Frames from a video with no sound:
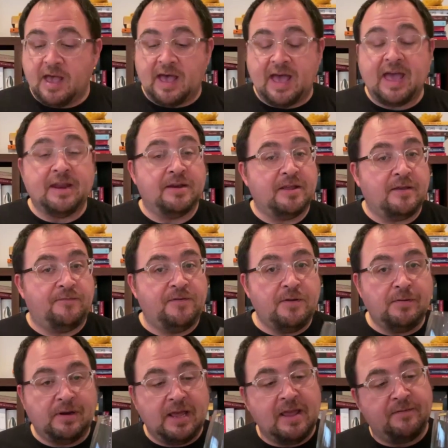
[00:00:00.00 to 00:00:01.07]
And if
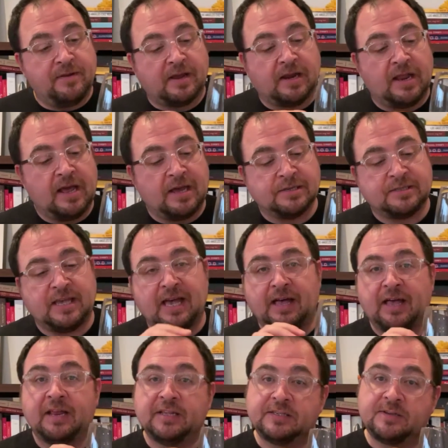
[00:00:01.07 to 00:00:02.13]
you leave a glass
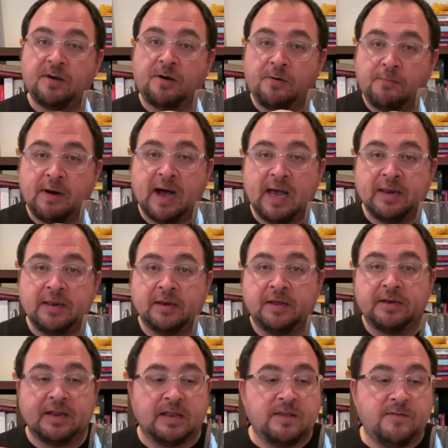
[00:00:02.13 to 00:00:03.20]
out and it's got wine in
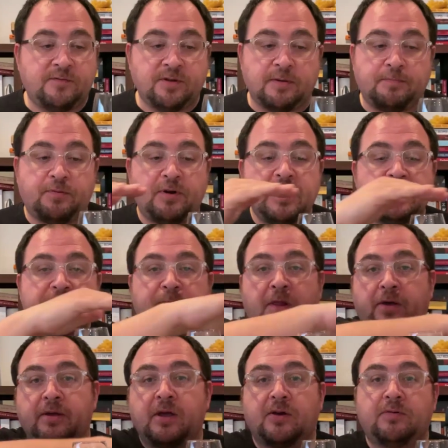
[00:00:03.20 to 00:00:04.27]
it and you've got a breeze
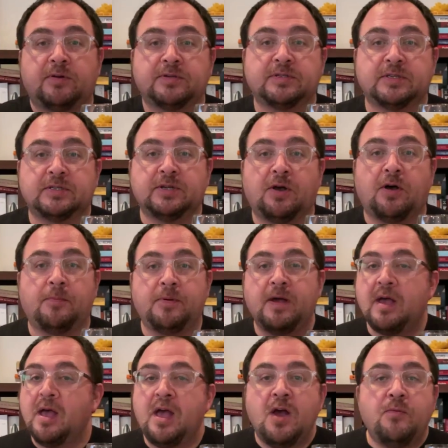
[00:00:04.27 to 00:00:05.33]
blowing across the top,
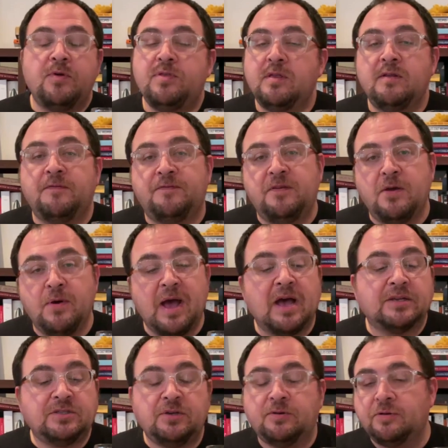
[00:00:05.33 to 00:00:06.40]
within a few
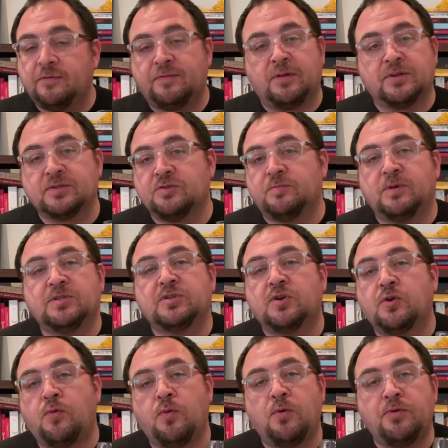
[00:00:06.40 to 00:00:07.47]
hours you could have lost almost a
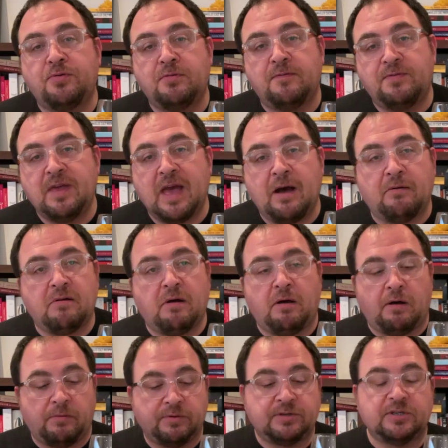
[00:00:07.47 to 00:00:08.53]
quarter of the
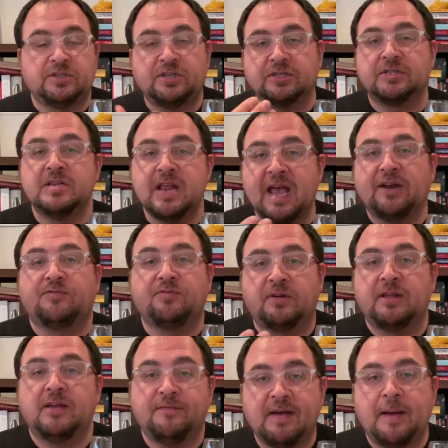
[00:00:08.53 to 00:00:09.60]
alcohol, which is just
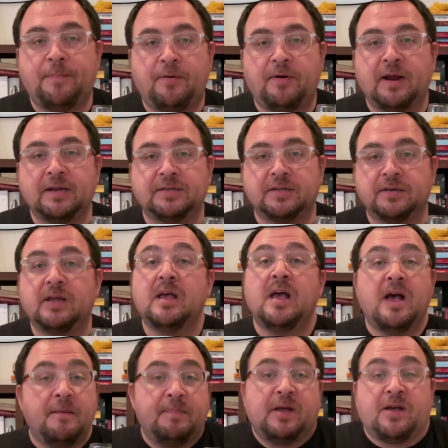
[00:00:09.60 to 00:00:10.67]
naturally evaporated,
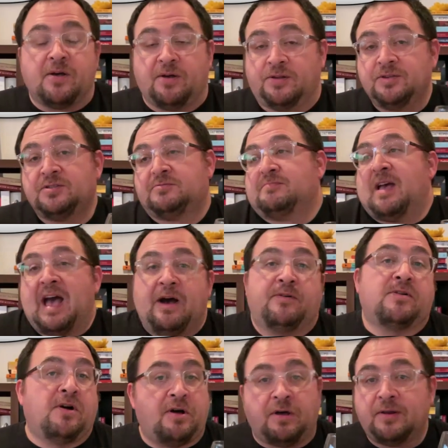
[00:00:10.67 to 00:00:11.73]
because
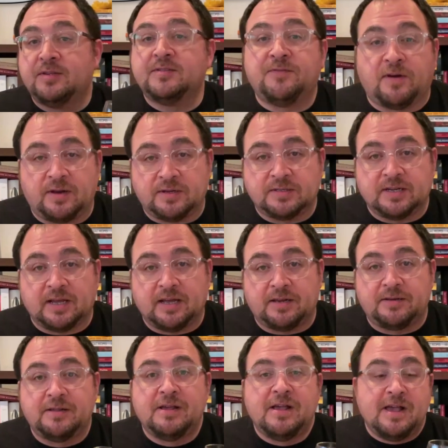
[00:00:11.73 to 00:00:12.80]
alcohol is
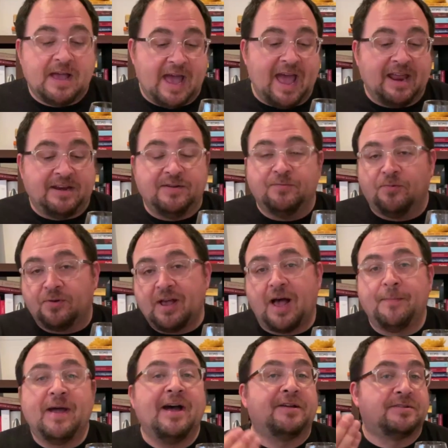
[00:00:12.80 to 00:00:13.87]
volatile and it will
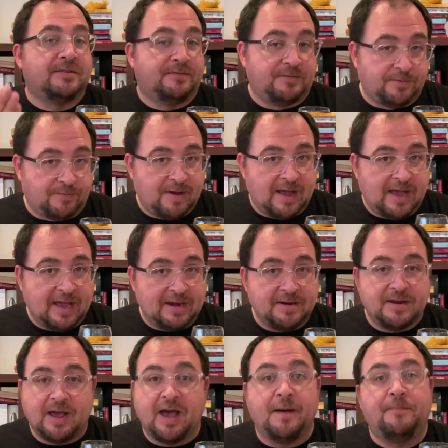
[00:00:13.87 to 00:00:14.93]
come out of the
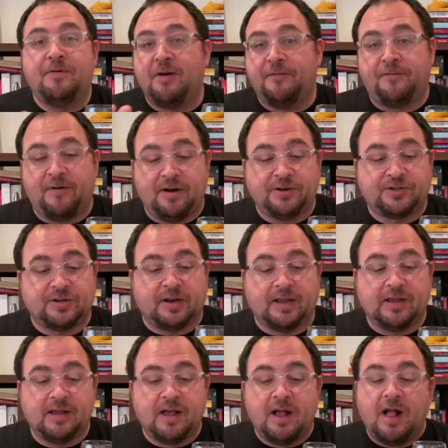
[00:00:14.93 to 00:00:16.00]
wine
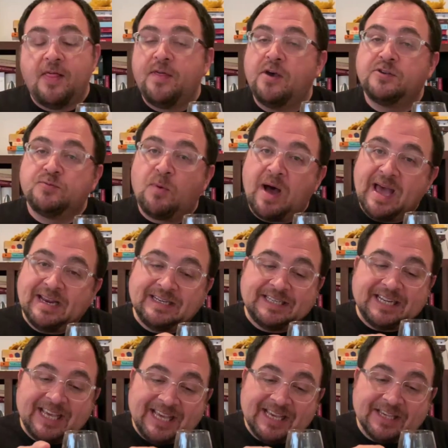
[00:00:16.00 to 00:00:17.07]
preferentially. Those wine
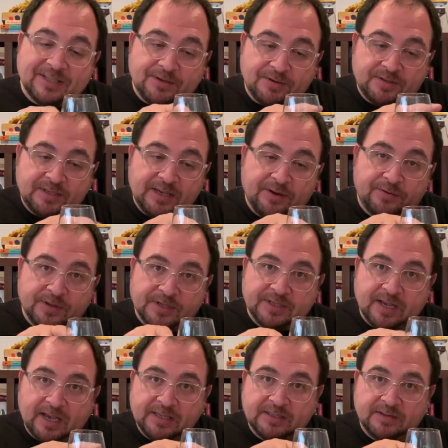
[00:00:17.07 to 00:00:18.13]
tears you see on the
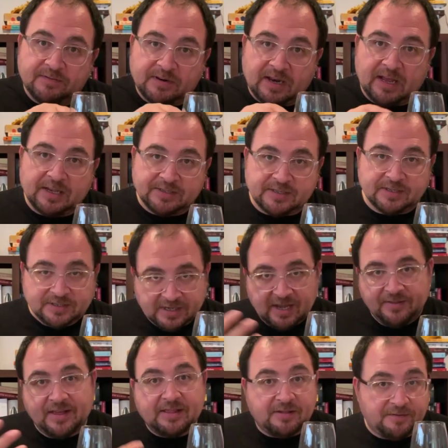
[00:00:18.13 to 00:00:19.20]
sides of glasses,
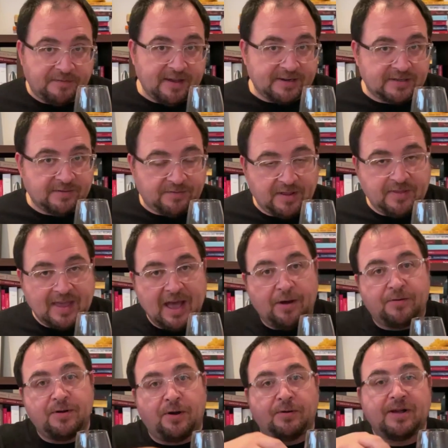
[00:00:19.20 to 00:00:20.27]
that's effectively the
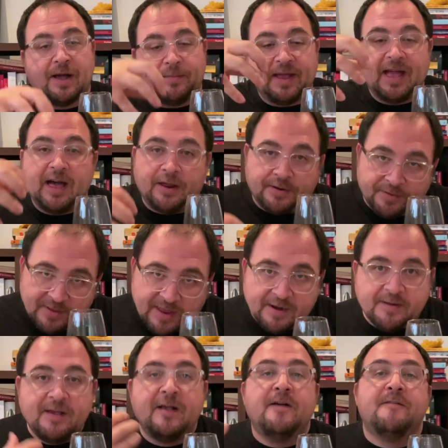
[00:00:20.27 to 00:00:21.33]
alcohol coming out and
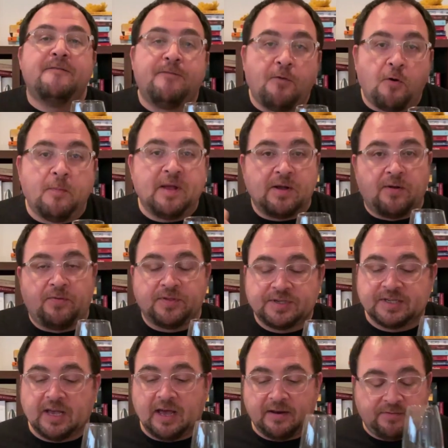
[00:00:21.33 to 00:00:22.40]
then forming on the
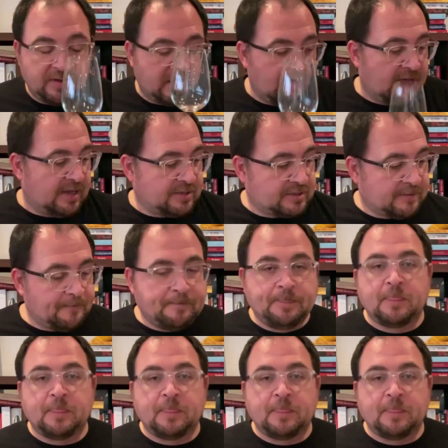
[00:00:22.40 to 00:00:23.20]
side of the glass.